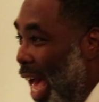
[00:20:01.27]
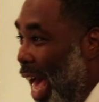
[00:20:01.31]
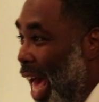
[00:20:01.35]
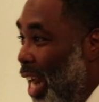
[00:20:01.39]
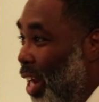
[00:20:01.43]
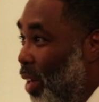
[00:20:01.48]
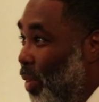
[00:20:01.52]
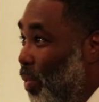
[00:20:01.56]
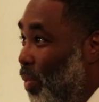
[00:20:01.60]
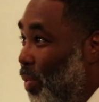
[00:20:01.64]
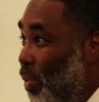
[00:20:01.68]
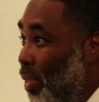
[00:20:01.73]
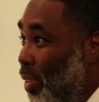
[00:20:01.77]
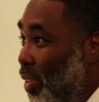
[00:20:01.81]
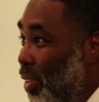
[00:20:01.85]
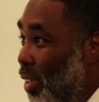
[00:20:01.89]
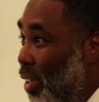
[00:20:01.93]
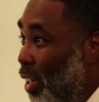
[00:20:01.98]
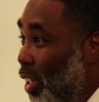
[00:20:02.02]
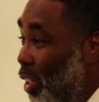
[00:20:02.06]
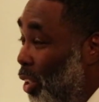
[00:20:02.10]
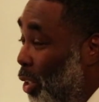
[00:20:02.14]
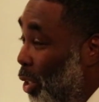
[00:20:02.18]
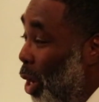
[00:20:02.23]
out
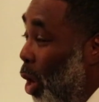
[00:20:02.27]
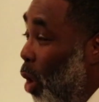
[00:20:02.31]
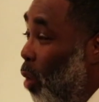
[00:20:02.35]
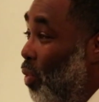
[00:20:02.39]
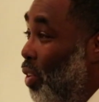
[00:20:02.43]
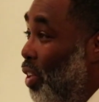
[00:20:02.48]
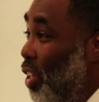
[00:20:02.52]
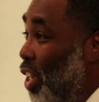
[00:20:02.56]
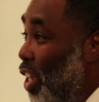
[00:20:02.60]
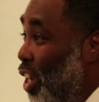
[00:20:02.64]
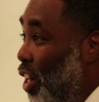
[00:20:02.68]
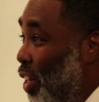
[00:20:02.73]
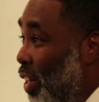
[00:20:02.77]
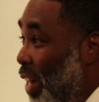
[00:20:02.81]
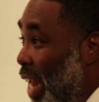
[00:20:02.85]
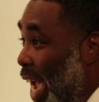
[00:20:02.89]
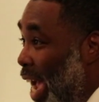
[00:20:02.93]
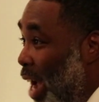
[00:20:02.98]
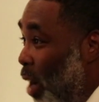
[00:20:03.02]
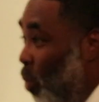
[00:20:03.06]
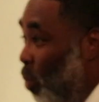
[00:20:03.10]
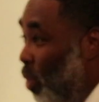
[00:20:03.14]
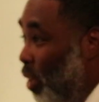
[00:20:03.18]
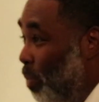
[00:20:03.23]
of a little over a year
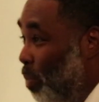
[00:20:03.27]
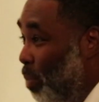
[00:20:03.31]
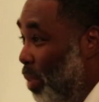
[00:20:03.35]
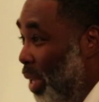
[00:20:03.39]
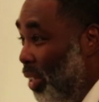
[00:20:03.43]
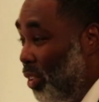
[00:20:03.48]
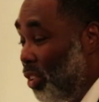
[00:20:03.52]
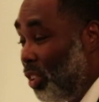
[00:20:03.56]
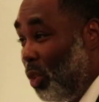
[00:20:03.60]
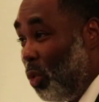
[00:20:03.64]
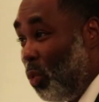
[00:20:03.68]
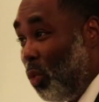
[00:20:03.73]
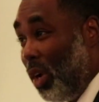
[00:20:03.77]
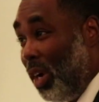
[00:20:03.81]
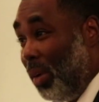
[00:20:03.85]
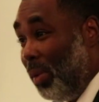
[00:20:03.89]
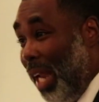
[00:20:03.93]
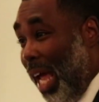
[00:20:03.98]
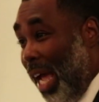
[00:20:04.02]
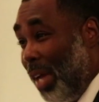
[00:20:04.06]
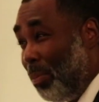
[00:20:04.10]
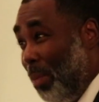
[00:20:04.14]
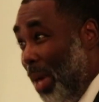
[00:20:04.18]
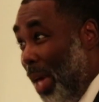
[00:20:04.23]
now, we've been somewhere
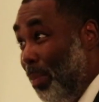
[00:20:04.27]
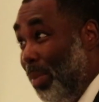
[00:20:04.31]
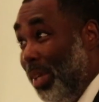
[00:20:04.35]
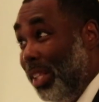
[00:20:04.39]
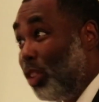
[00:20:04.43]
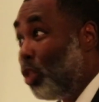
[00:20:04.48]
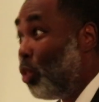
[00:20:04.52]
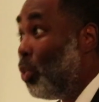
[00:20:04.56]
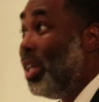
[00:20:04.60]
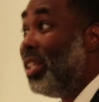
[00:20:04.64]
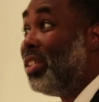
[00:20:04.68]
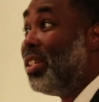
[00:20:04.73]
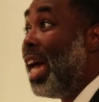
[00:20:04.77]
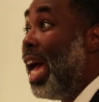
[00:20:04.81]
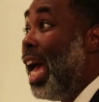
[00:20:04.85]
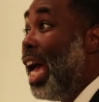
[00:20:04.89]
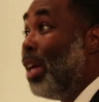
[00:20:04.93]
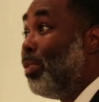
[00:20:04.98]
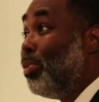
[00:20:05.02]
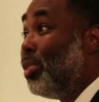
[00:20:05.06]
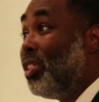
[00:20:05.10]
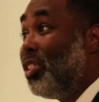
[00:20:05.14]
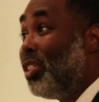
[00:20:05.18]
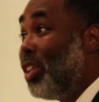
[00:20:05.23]
like maybe three
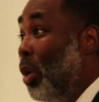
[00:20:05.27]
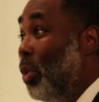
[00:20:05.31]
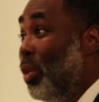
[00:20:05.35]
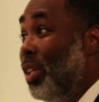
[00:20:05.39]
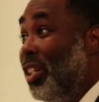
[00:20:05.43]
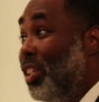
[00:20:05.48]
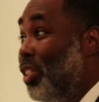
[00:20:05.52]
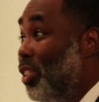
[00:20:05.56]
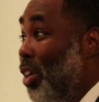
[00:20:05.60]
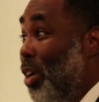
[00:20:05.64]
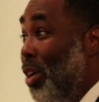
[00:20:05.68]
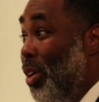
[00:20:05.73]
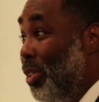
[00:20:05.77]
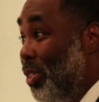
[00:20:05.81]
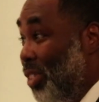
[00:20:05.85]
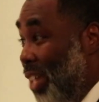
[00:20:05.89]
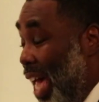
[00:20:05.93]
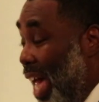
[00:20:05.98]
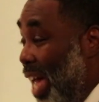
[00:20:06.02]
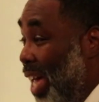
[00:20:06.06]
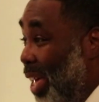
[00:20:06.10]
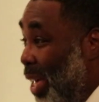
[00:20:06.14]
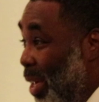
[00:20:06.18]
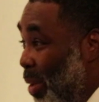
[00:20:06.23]
times. This is only the third
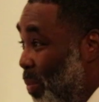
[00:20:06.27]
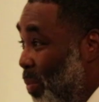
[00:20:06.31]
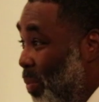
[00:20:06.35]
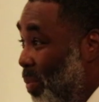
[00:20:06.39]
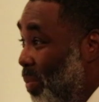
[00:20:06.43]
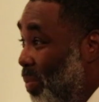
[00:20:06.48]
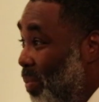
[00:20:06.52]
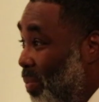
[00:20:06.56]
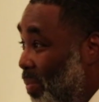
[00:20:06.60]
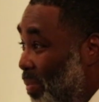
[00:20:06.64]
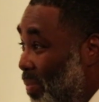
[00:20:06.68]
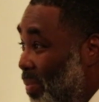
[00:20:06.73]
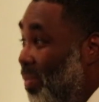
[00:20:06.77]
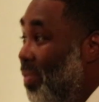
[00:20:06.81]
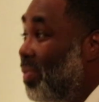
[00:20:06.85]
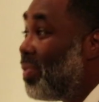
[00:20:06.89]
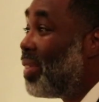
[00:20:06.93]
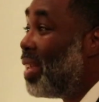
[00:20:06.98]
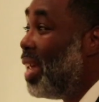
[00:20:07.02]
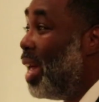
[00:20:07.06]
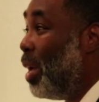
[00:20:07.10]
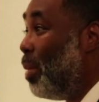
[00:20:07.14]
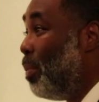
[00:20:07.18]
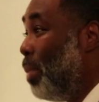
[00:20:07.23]
time.
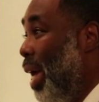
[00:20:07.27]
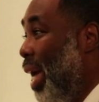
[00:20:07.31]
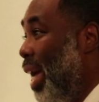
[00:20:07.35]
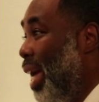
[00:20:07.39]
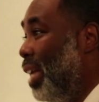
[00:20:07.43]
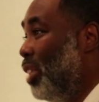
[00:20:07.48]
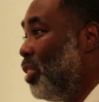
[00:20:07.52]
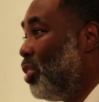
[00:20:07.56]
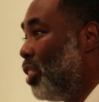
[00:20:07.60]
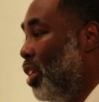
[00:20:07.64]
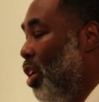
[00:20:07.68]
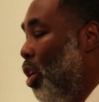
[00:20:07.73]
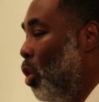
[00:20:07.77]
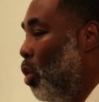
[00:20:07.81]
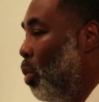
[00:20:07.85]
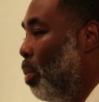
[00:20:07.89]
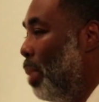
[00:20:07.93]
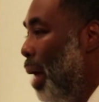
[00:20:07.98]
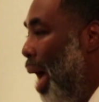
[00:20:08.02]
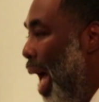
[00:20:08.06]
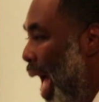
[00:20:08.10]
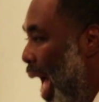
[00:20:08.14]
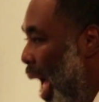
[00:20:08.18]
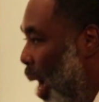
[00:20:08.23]
Amen. So,
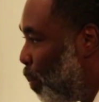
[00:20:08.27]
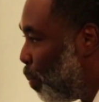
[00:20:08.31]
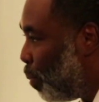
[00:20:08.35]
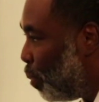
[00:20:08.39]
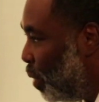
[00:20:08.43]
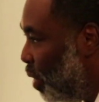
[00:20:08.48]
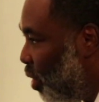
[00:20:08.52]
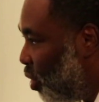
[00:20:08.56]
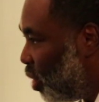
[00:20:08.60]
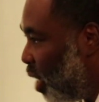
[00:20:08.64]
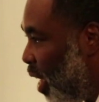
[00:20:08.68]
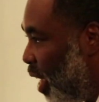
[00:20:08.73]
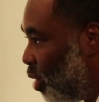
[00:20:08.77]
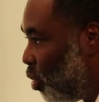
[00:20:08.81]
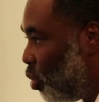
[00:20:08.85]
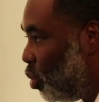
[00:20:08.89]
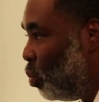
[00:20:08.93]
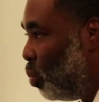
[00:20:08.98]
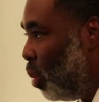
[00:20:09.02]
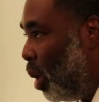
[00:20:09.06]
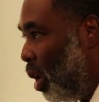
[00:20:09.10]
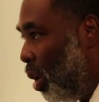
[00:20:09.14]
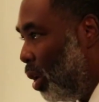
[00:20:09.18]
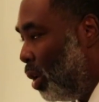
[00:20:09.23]
but I appreciate
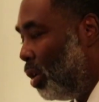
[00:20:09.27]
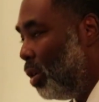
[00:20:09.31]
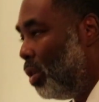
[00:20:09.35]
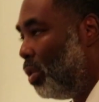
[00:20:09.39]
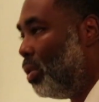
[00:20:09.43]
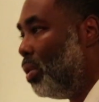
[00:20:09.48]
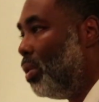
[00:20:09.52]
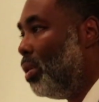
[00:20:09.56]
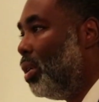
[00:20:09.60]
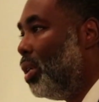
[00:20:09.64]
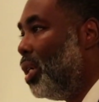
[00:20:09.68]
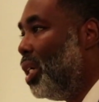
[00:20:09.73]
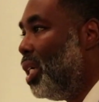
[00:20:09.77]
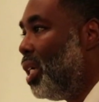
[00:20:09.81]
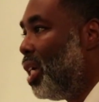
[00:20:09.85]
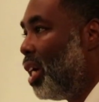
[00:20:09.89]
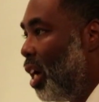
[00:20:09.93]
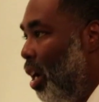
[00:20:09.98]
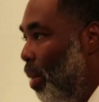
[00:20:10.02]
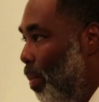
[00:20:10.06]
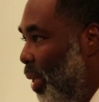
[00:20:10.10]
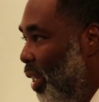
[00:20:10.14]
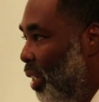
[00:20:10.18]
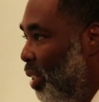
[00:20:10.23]
you all
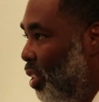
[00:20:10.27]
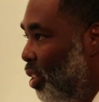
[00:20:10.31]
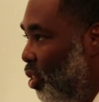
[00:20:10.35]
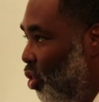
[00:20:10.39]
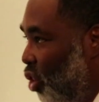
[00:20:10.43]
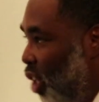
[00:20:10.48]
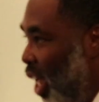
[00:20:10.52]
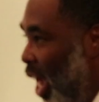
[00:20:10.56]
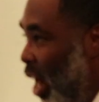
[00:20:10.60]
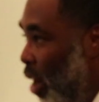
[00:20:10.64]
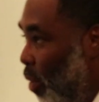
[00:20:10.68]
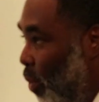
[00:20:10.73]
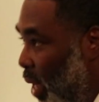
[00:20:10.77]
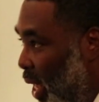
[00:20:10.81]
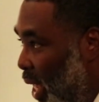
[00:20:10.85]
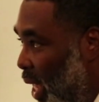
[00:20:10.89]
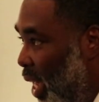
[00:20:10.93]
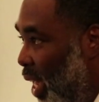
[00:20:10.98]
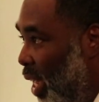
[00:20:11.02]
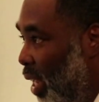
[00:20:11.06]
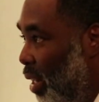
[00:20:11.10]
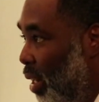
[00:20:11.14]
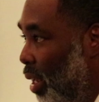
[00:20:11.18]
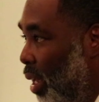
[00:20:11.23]
coming to share
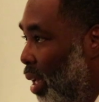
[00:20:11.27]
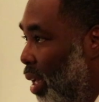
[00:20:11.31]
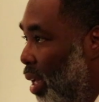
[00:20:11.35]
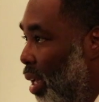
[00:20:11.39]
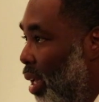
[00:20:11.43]
in,